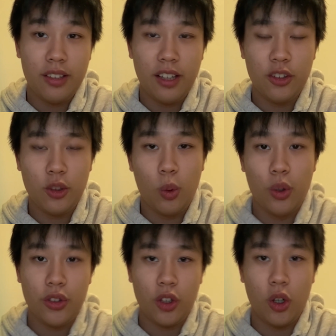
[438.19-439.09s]
test
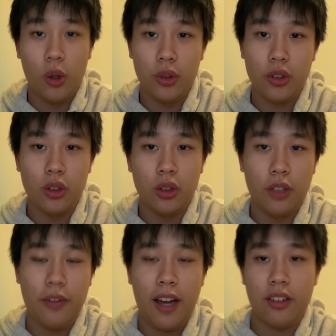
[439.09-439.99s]
scores are also
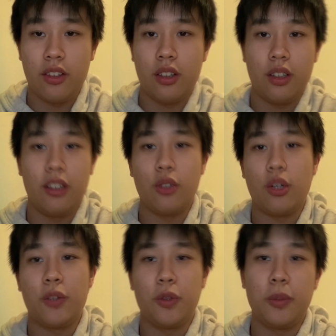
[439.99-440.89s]
a factor in the
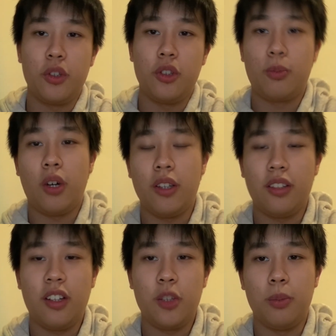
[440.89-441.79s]
transfer admissions
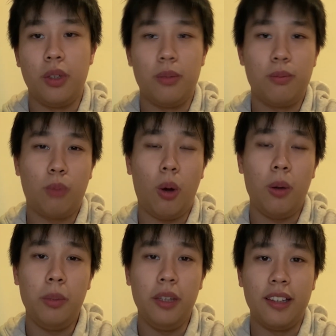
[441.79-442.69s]
process, but
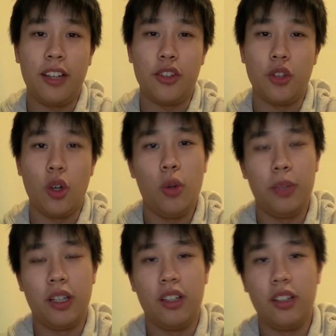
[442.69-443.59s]
probably less so
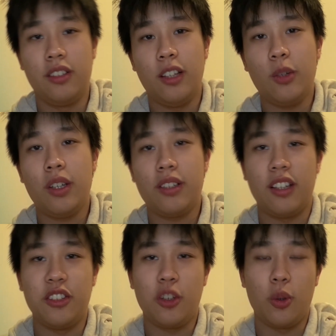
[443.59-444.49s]
because standardized
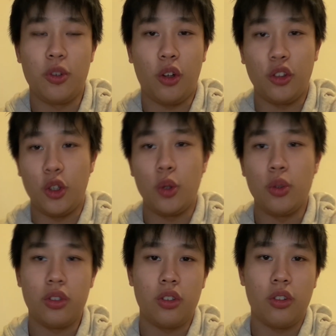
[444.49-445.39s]
test scores are
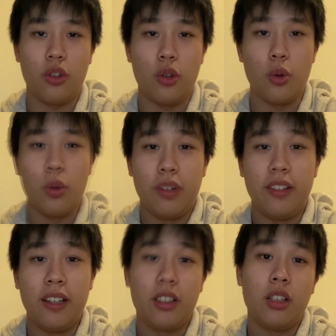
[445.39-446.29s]
used to
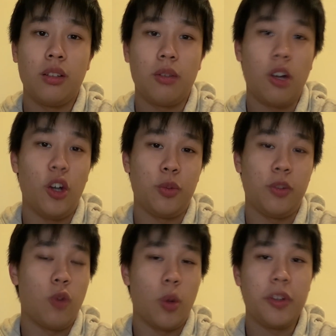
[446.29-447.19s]
predict college
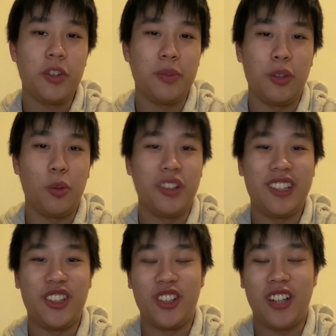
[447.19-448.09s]
performance, but once
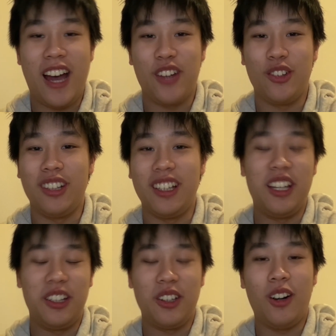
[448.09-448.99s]
that you're actually
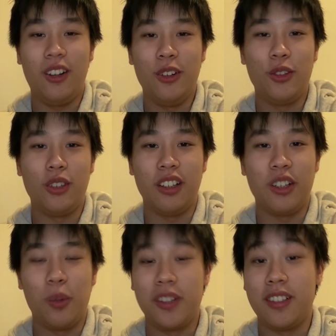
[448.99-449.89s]
in college,
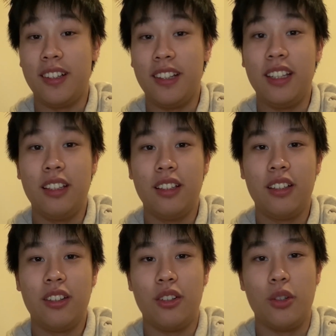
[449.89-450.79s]
what's the need
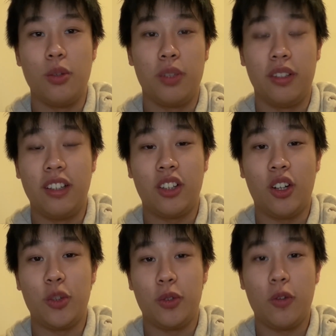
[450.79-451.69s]
to predict
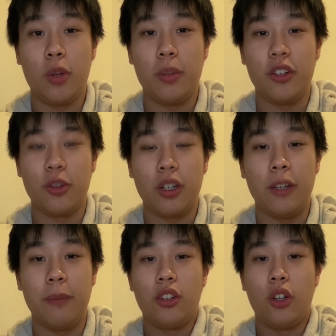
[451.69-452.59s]
college performance,
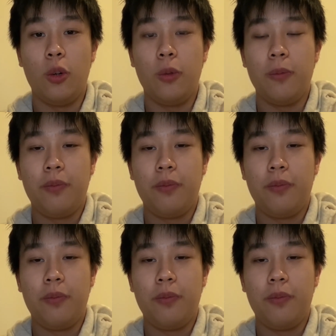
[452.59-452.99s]
right? So